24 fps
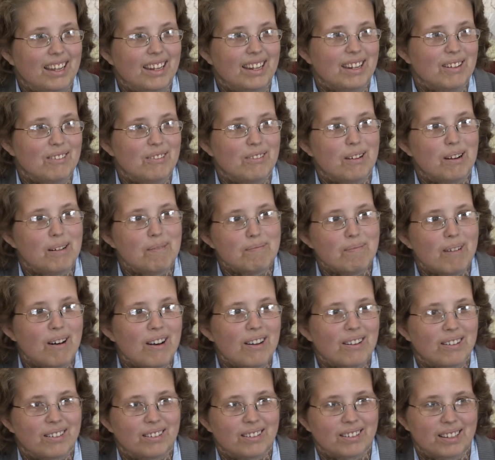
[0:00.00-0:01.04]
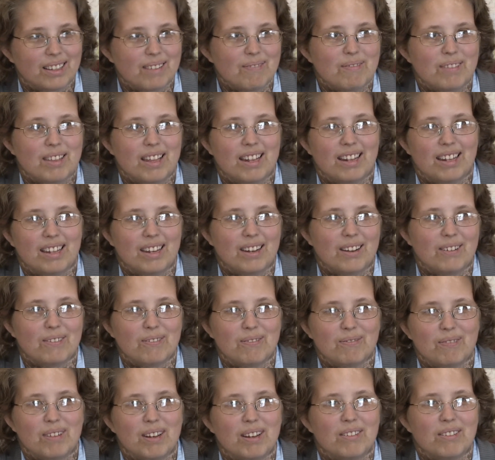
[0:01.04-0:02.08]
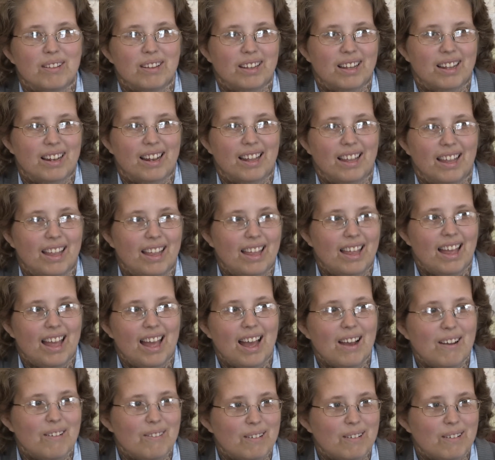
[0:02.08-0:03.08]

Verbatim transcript: intellectual disabilities, and then being able to just